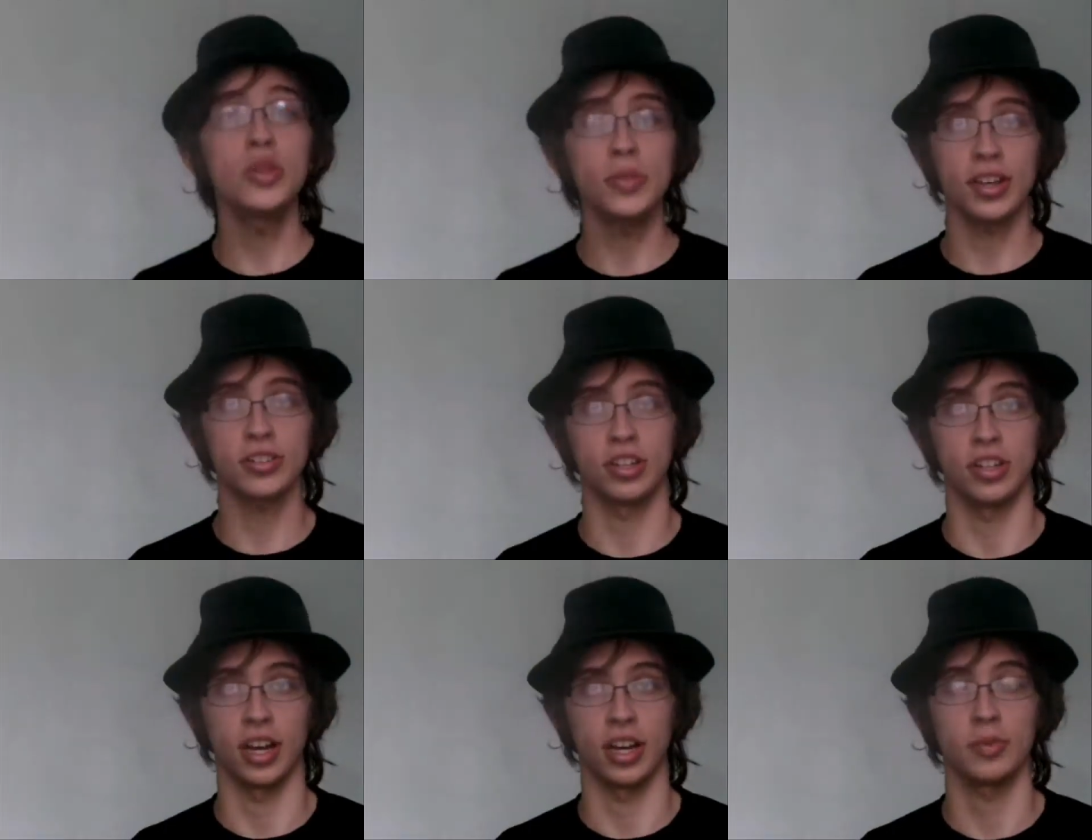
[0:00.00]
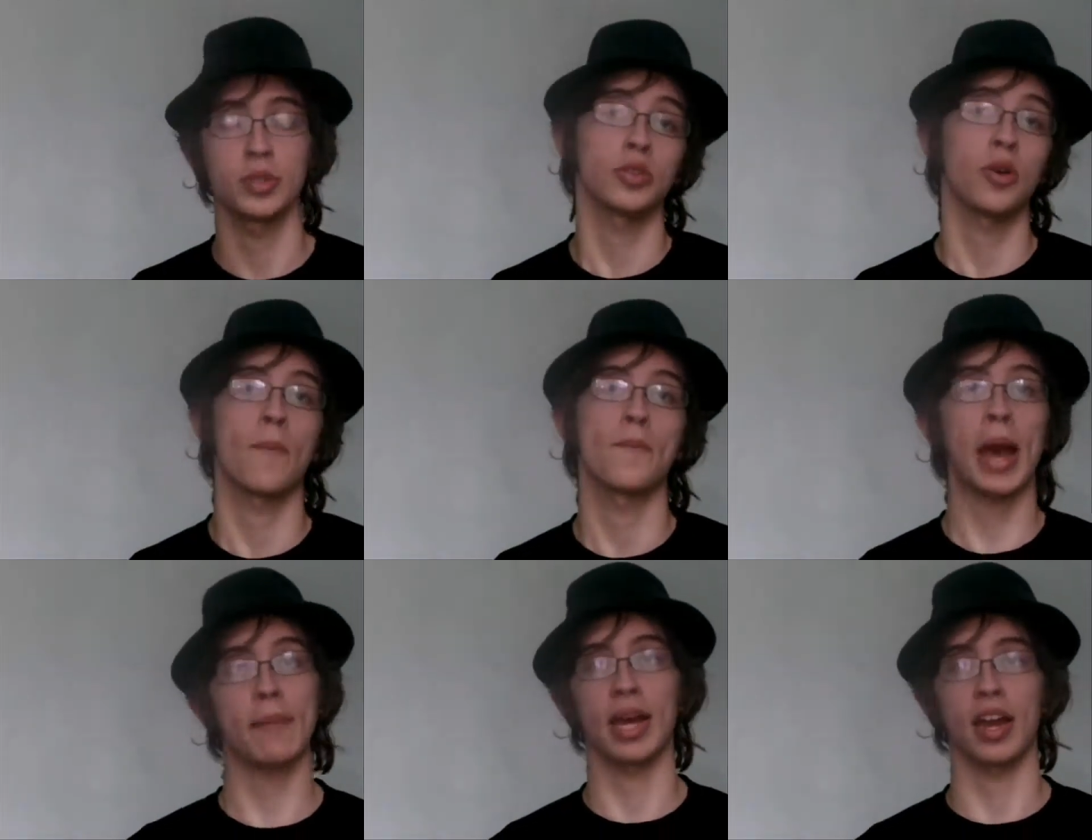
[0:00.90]
In 2009, we saw
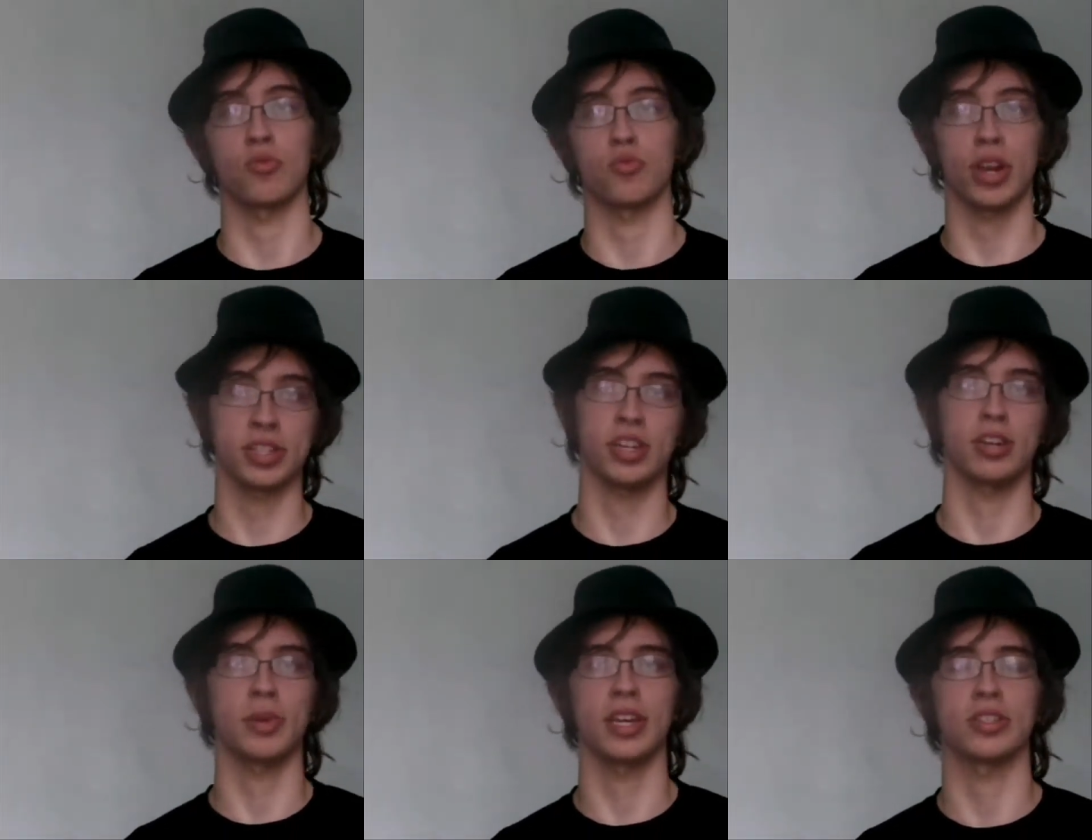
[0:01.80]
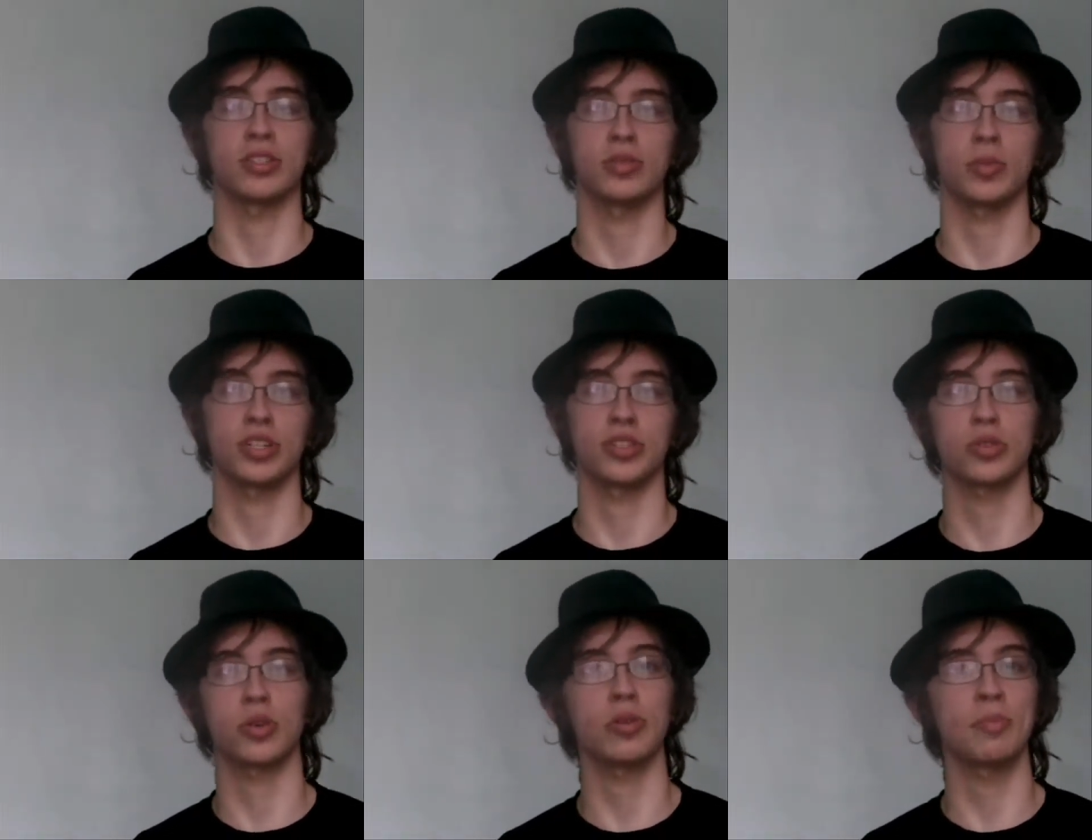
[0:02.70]
Batman Rest in Peace,
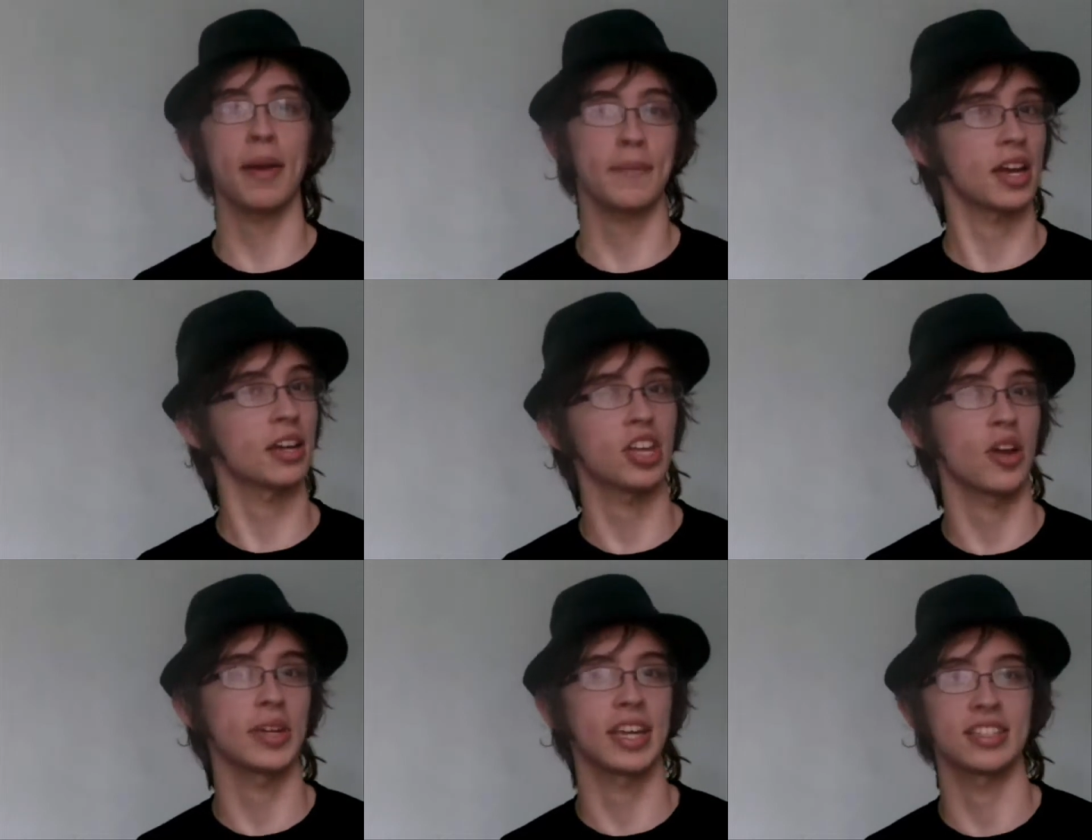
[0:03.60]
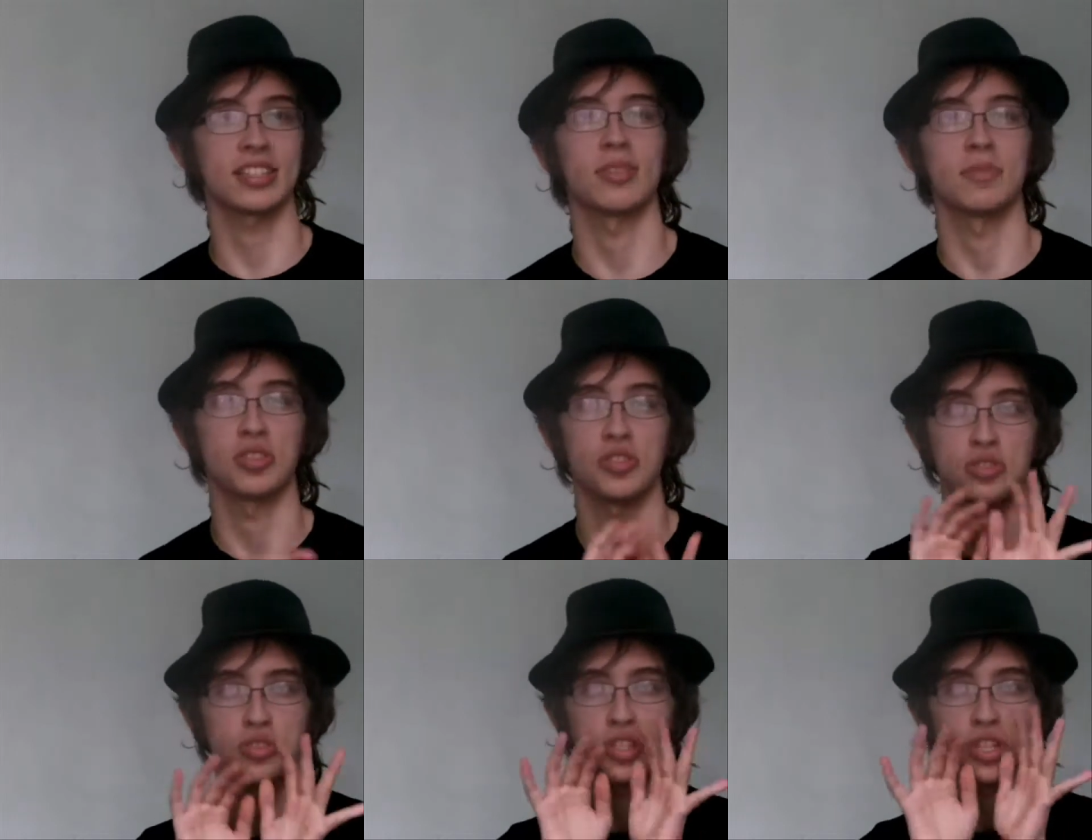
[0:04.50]
which saw Batman go against the
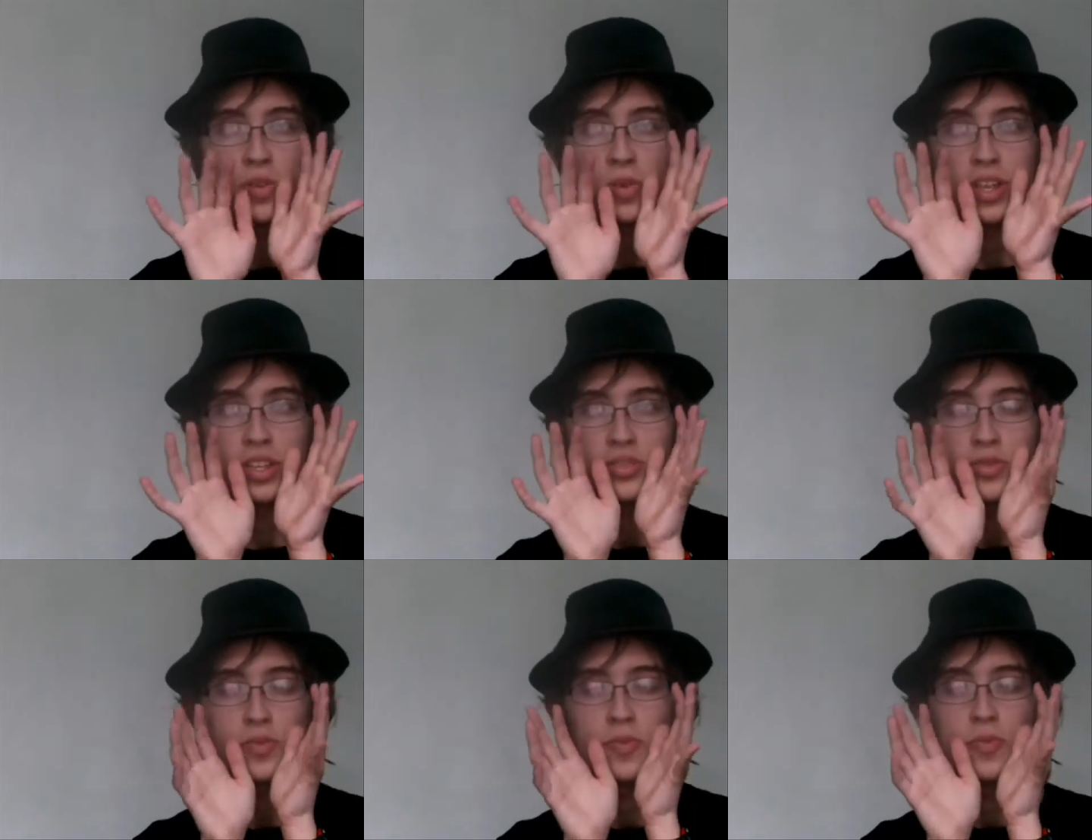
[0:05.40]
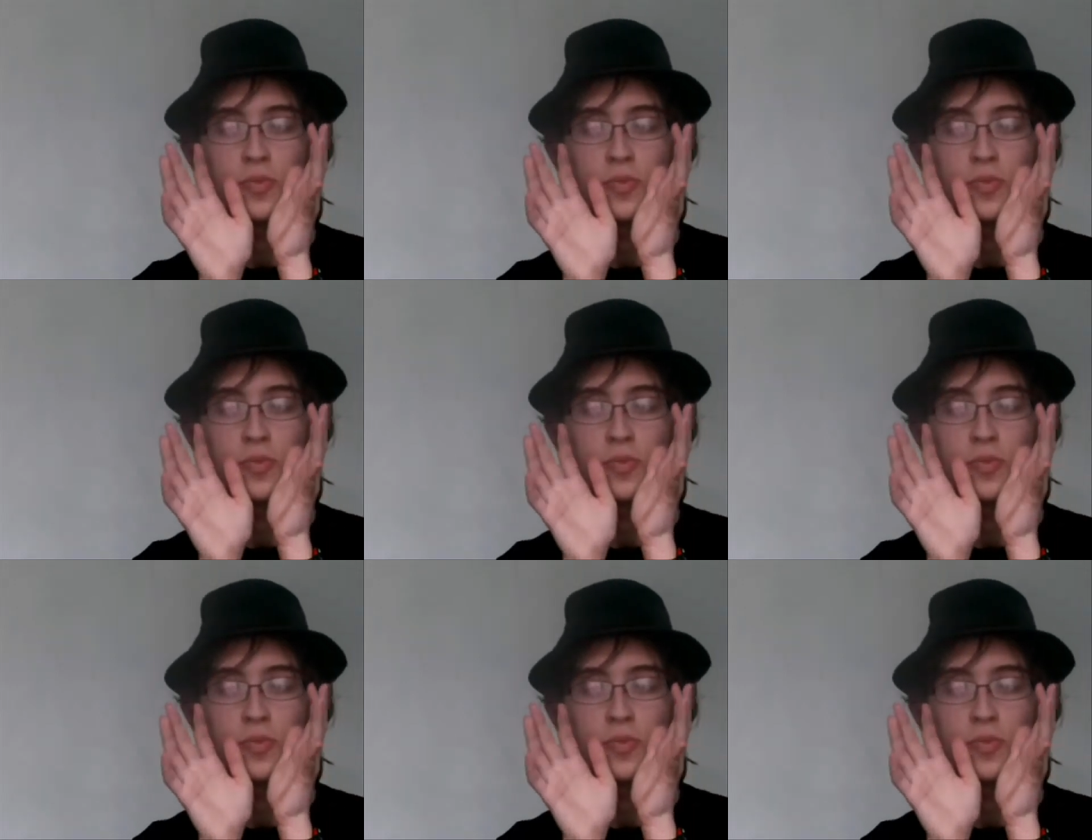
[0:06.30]
mysterious